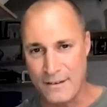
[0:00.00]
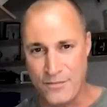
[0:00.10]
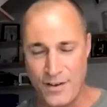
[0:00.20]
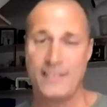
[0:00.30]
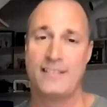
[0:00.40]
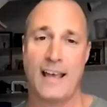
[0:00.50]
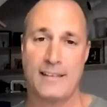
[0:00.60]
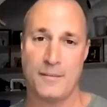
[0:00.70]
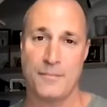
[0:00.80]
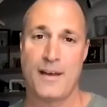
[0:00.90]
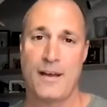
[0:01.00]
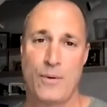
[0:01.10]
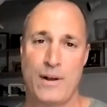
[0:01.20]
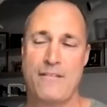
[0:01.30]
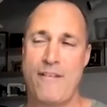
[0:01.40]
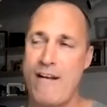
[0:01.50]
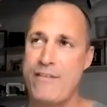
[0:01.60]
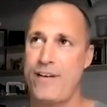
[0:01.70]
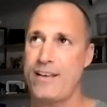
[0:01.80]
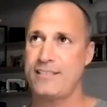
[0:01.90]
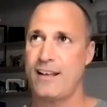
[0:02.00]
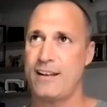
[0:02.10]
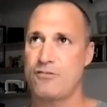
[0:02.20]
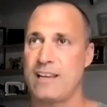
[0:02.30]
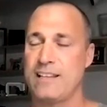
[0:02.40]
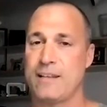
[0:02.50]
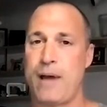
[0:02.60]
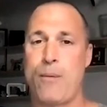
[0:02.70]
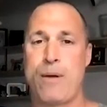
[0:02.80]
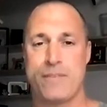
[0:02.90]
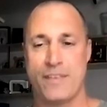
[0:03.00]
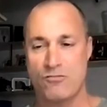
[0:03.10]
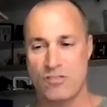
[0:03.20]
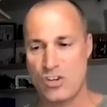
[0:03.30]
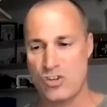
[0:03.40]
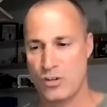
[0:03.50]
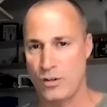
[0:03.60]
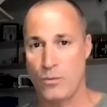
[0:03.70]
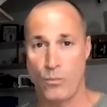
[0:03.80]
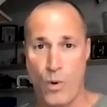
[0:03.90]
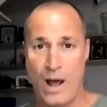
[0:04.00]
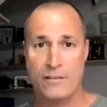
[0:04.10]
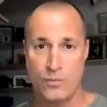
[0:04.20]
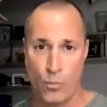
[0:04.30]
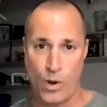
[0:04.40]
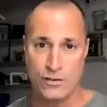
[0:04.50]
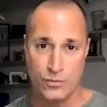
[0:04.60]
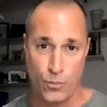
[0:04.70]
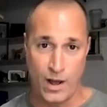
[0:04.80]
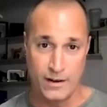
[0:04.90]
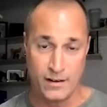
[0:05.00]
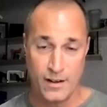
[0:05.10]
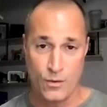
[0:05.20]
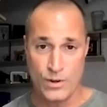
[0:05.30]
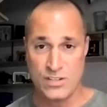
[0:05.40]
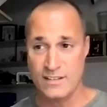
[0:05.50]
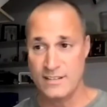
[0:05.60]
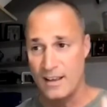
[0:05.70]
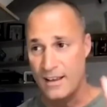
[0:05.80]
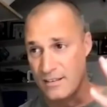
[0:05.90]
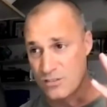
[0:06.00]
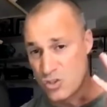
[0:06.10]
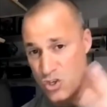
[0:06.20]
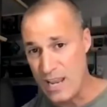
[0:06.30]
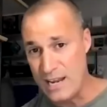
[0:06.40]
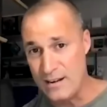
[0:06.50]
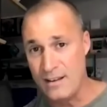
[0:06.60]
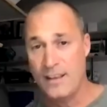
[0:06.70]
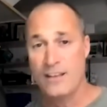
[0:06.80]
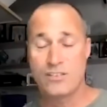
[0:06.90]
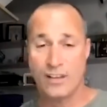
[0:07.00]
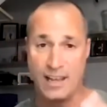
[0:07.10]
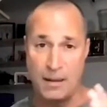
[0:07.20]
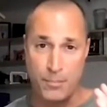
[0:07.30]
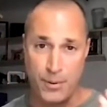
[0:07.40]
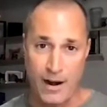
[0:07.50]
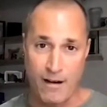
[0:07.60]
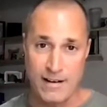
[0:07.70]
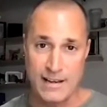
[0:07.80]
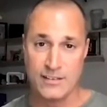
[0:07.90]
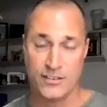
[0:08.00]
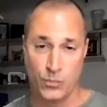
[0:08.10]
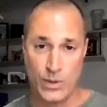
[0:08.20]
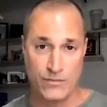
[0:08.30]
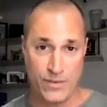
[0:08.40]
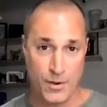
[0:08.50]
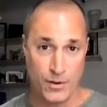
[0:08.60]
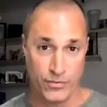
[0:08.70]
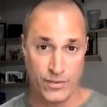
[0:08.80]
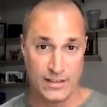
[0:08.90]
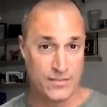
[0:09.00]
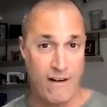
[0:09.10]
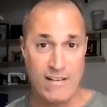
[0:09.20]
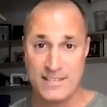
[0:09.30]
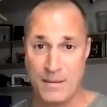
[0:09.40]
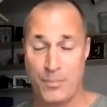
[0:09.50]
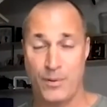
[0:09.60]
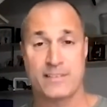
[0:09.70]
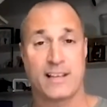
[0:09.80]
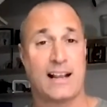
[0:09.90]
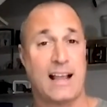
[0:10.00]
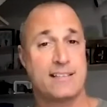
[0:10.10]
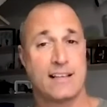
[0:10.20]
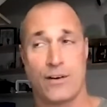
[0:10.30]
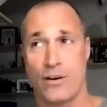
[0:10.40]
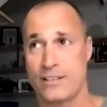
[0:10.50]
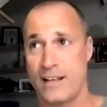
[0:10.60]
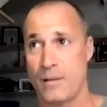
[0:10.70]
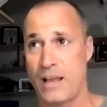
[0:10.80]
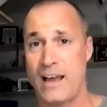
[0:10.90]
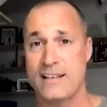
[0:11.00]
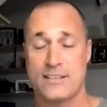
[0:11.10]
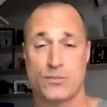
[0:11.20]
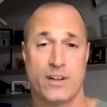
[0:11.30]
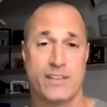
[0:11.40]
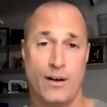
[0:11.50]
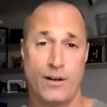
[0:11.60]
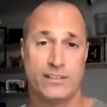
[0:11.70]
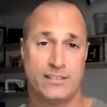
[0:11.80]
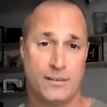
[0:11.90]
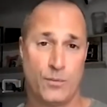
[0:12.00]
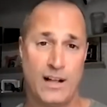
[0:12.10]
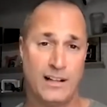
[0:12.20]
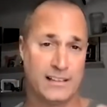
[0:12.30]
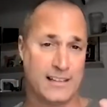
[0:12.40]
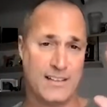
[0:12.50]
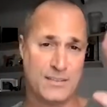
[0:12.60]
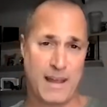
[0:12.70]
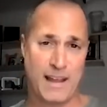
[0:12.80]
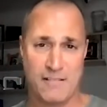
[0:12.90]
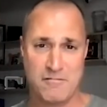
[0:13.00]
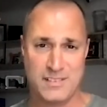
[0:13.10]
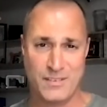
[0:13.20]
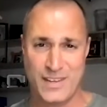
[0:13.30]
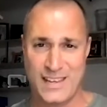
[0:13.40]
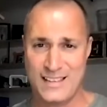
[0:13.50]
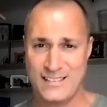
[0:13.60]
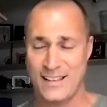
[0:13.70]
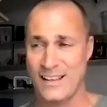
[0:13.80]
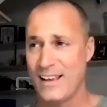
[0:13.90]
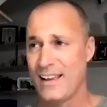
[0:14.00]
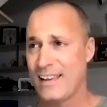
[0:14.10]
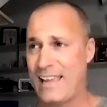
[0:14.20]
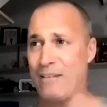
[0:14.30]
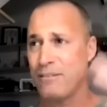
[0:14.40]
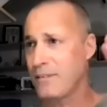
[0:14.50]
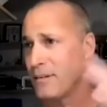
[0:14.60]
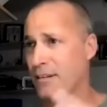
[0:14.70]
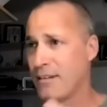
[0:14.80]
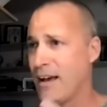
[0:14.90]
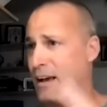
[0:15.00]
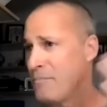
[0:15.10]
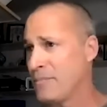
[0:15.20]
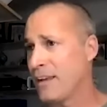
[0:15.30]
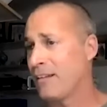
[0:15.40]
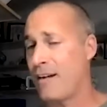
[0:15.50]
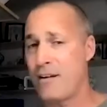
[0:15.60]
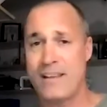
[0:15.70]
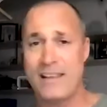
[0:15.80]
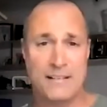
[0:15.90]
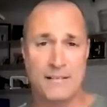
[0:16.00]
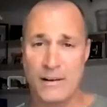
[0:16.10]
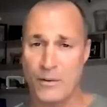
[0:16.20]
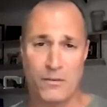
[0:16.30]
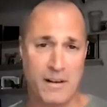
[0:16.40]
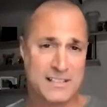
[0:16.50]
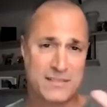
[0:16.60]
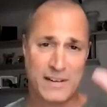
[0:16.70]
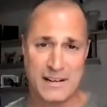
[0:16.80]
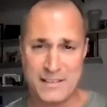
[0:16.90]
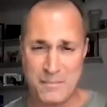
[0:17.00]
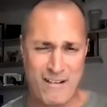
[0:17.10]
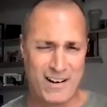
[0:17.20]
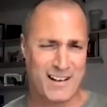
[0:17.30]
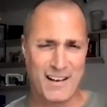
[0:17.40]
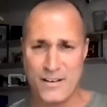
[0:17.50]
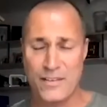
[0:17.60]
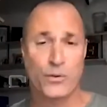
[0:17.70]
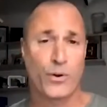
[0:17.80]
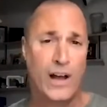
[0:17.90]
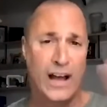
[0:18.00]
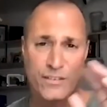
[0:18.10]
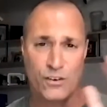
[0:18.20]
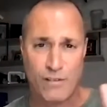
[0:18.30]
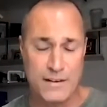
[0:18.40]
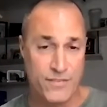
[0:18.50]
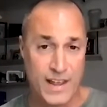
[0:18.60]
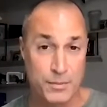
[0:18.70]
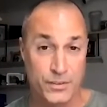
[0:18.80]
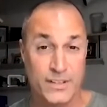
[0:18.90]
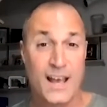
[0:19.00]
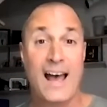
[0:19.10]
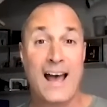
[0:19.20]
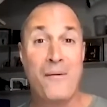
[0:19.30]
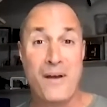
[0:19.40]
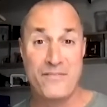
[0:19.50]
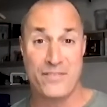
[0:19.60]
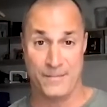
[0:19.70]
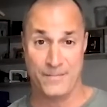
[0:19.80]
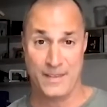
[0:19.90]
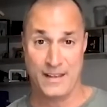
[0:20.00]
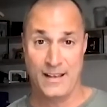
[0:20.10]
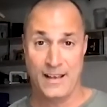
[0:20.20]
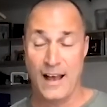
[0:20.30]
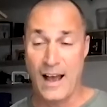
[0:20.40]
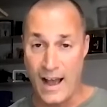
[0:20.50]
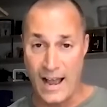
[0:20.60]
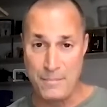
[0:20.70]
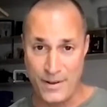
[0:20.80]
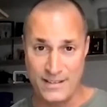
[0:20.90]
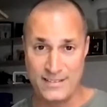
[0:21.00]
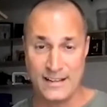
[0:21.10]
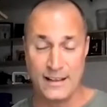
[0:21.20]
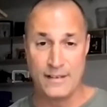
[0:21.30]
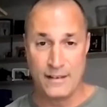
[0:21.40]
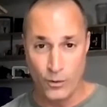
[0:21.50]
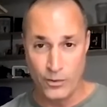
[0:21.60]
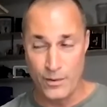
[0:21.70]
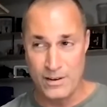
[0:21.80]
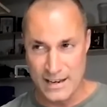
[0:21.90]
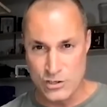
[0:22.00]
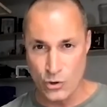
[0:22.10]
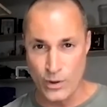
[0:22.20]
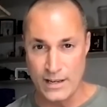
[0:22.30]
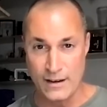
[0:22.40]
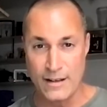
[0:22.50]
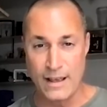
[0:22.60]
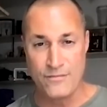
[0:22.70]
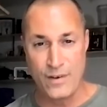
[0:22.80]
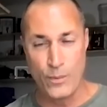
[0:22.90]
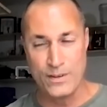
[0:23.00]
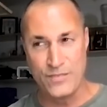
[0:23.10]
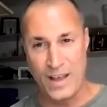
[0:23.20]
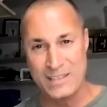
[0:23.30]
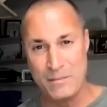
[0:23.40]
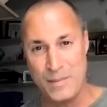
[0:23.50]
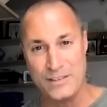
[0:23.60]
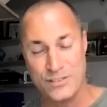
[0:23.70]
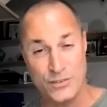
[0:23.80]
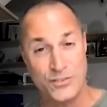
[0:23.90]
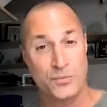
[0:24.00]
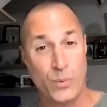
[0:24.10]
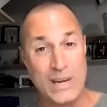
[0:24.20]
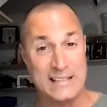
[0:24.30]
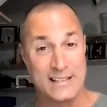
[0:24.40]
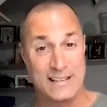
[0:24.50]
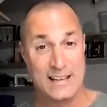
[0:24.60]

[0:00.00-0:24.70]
first had them, when I very first started drinking them, I went with the traditional one to one to one, which is gin to Campari to sweet vermouth. It's very simple. It's a classic cocktail, guys. It's one of the oldest in the world. It dates back hundreds of years to Count um, Negroni and, and all the rest of it and his Americano. There's all kinds of great fables. However, I personally, although enjoyed it, have always found them a bit too sweet.